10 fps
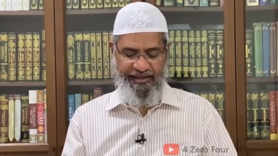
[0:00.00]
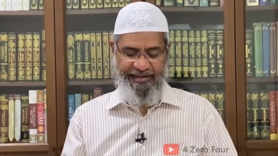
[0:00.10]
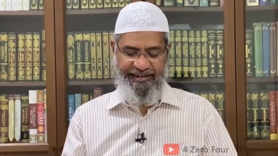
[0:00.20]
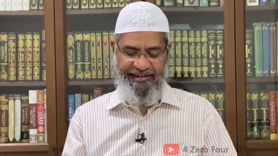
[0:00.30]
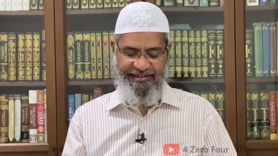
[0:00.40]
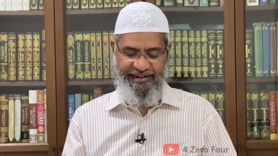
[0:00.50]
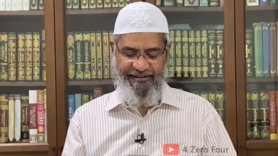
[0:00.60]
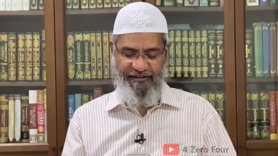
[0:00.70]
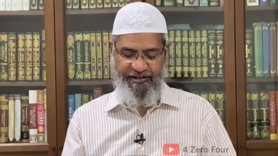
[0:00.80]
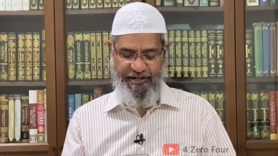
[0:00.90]

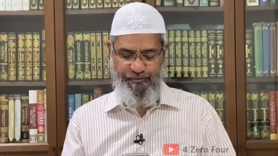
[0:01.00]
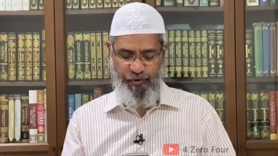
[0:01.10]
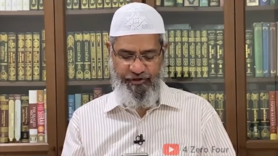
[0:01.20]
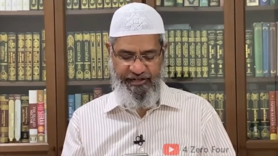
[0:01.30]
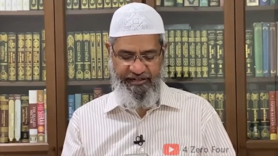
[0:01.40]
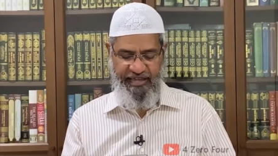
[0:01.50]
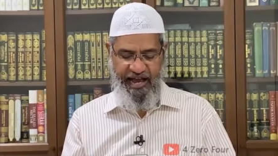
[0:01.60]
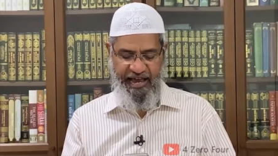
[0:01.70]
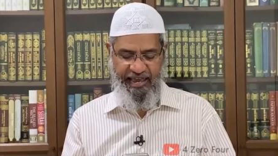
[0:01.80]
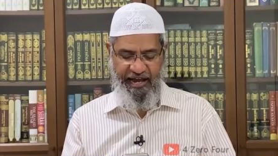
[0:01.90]
Yesterday, when she posted the
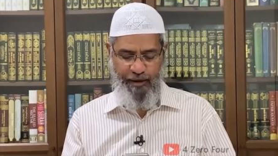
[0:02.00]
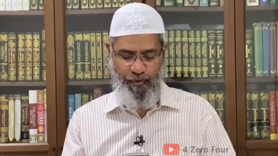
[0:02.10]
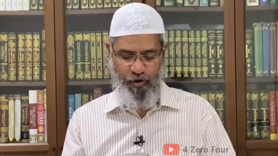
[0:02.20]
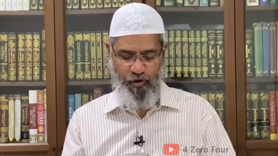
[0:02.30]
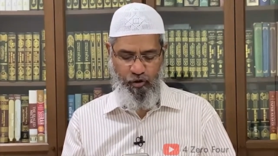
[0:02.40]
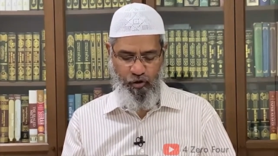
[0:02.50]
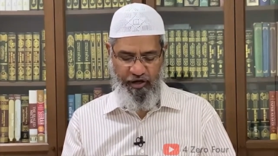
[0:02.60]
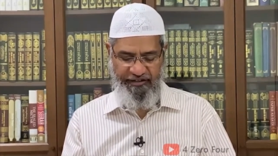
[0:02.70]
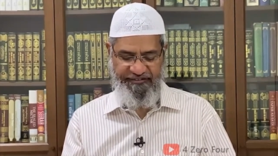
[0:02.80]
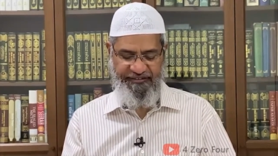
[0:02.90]
ayah about
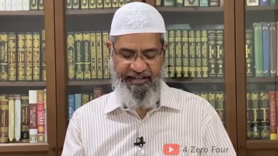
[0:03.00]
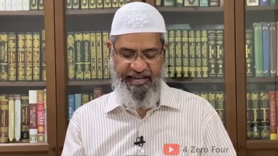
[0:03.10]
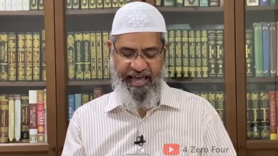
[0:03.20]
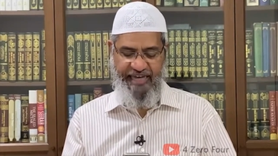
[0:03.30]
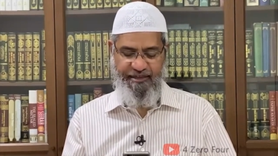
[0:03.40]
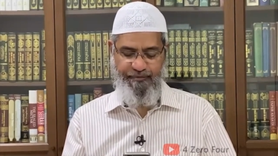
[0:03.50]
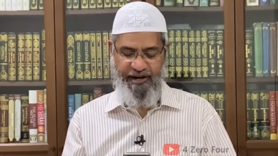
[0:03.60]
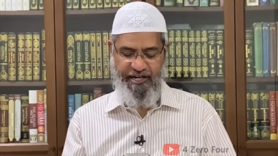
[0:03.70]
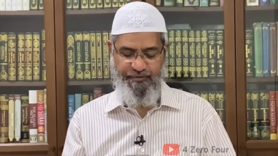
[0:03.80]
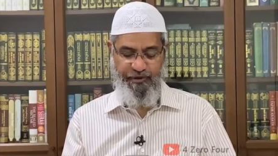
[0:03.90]
locusts as a
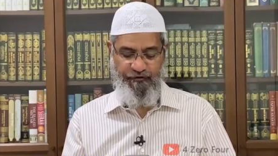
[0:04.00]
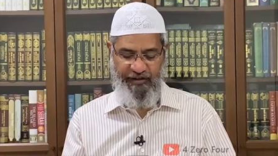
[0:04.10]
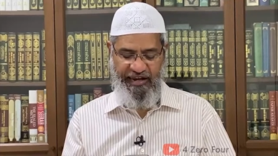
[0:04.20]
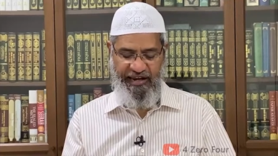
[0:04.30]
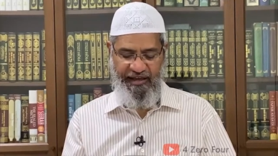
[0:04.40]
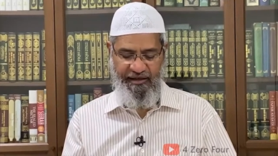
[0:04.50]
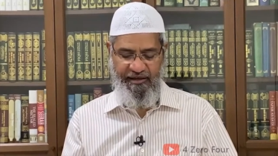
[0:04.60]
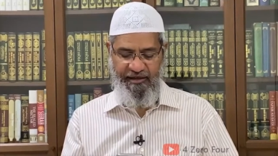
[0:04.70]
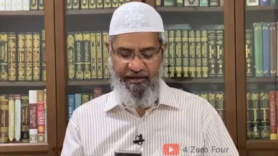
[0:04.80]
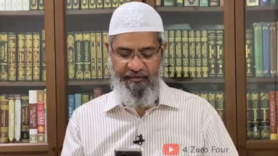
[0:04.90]
punishment of Allah,
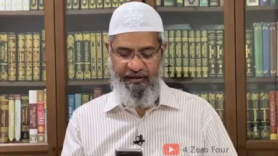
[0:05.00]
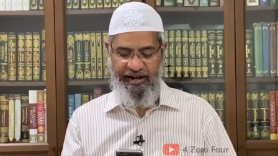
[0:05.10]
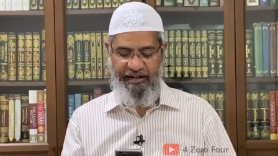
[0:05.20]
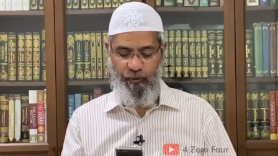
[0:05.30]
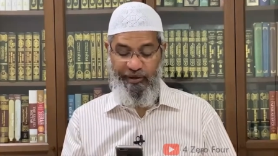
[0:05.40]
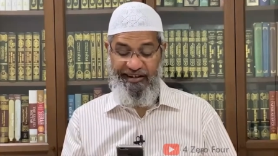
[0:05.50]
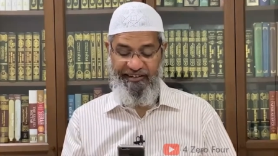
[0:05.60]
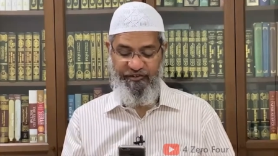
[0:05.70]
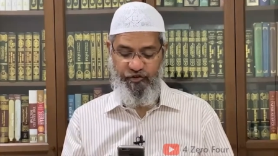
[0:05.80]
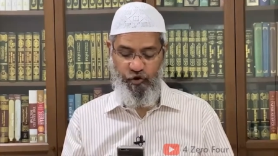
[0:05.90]
the right
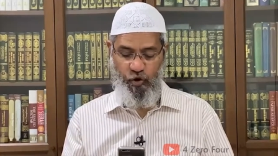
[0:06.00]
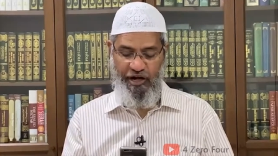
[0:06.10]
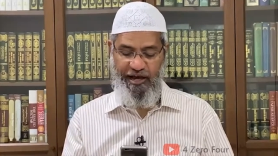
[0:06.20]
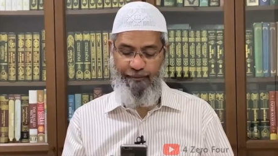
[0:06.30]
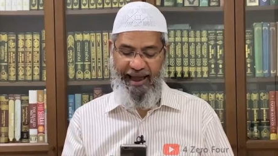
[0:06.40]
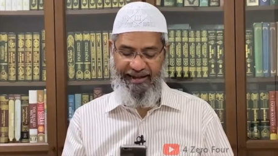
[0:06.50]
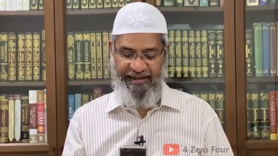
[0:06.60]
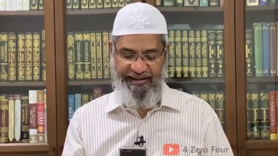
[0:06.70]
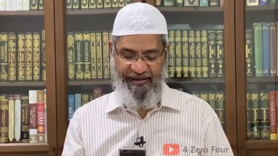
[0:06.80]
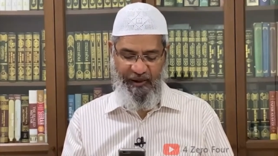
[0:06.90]
wingers trolled her
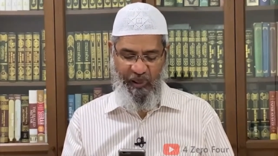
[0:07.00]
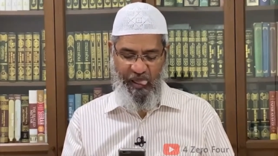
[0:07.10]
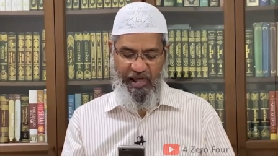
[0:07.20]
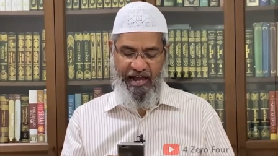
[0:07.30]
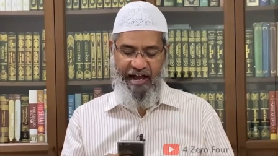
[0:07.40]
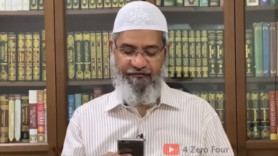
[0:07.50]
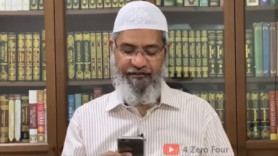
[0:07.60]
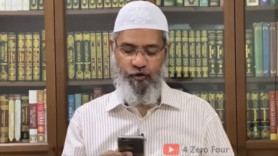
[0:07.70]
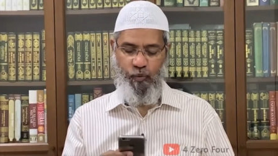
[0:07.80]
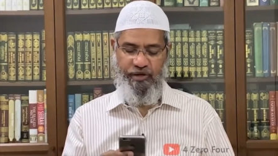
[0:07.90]
badly,
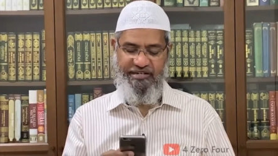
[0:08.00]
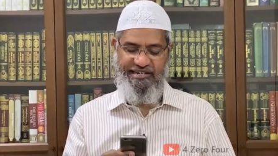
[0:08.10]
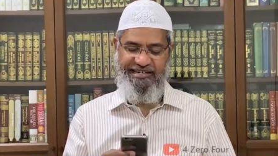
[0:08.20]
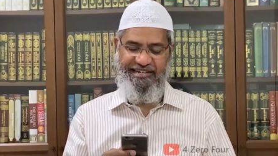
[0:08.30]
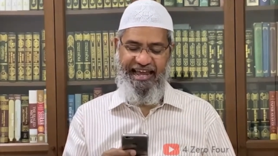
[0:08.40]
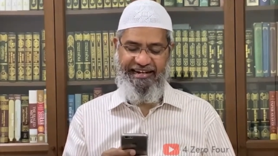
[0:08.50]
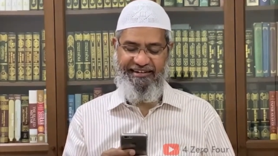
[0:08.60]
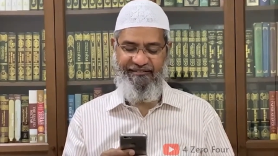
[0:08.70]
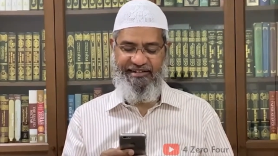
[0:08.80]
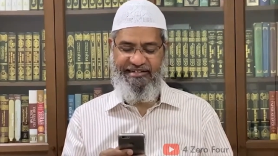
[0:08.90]
after which she
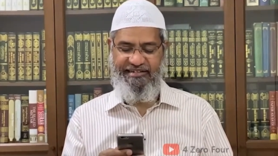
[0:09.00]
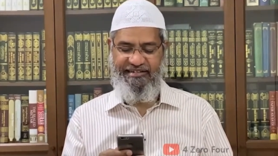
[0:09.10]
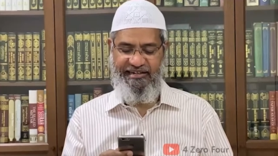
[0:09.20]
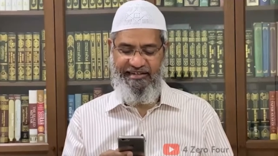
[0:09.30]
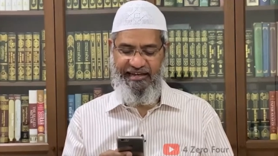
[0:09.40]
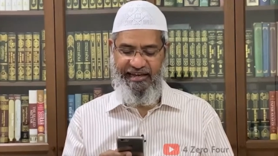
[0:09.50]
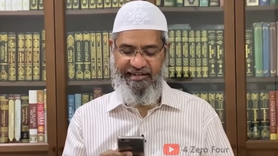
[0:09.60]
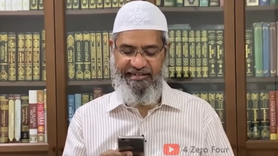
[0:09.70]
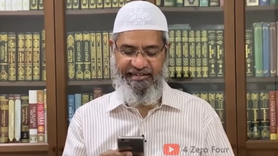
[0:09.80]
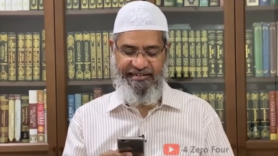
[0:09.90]
deactivated
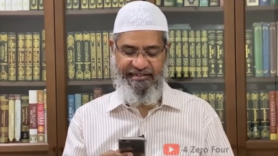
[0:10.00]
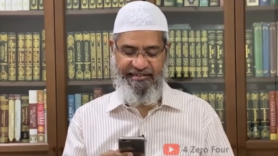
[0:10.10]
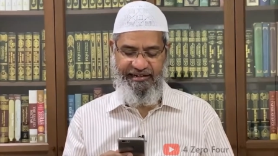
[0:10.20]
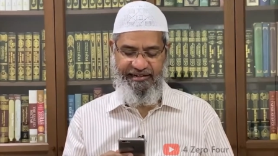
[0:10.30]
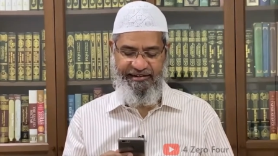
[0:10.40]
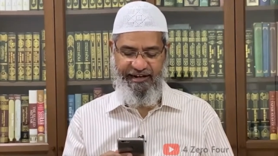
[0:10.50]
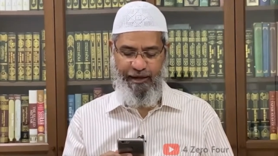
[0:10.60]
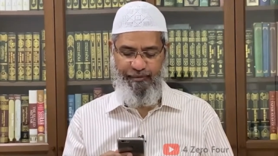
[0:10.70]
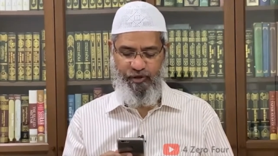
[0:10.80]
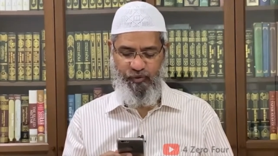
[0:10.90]
and deleted her
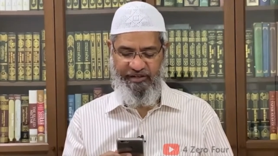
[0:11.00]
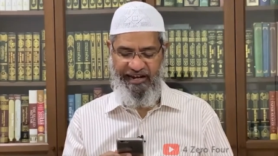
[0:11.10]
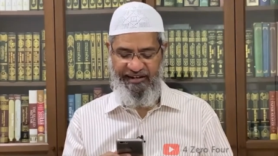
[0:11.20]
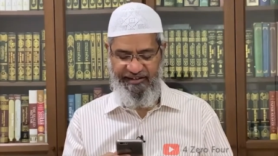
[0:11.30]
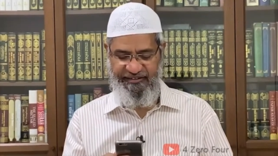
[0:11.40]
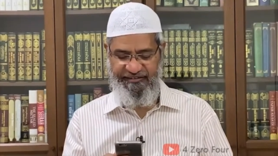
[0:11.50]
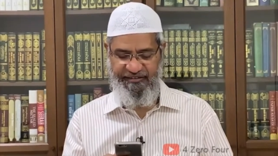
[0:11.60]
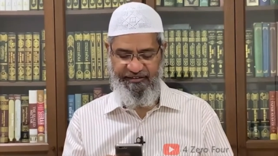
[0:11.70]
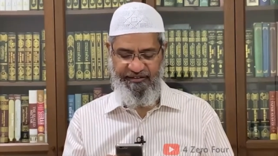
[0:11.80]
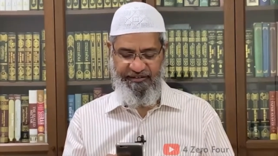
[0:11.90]
Instagram and Twitter handles.
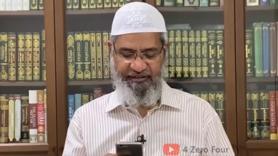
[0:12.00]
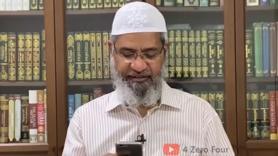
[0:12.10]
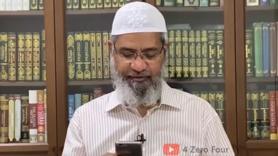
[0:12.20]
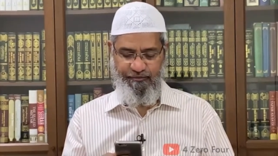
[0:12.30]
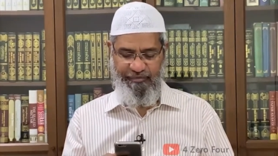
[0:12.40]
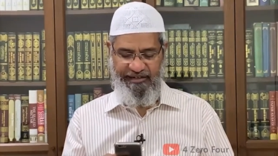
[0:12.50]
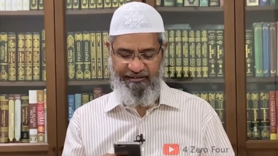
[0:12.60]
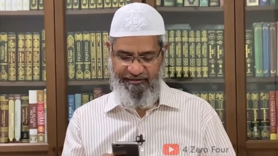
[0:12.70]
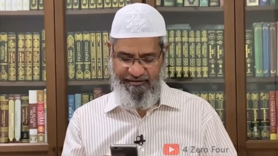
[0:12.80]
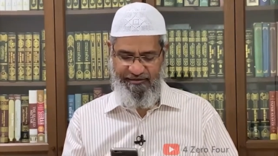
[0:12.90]

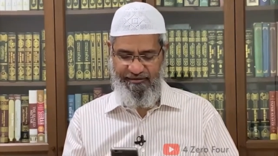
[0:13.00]
But